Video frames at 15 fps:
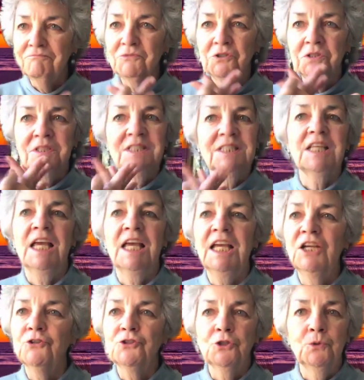say
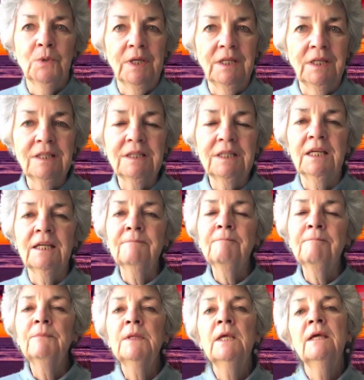or do anything.
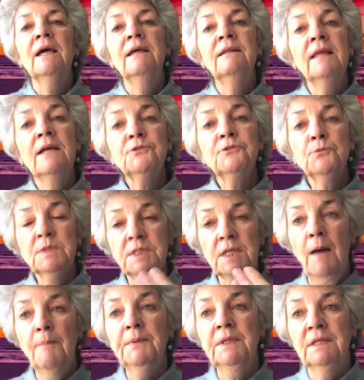And that's what's
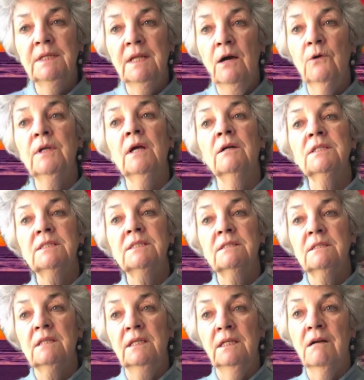happening now
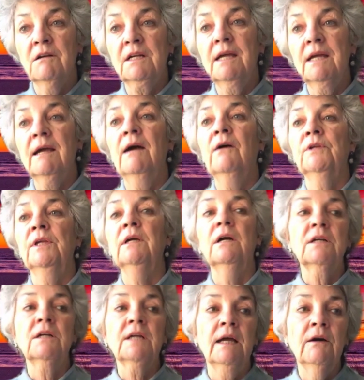in our county.
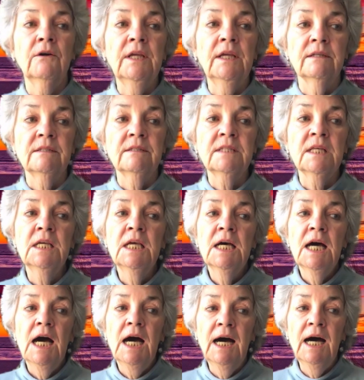Our county has,
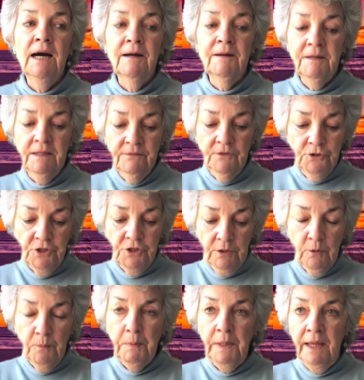in their
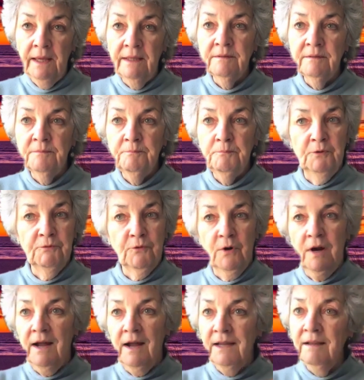general plan,
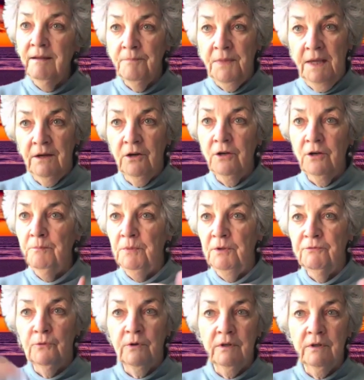before I am there and
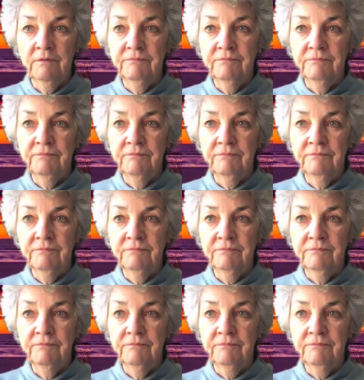before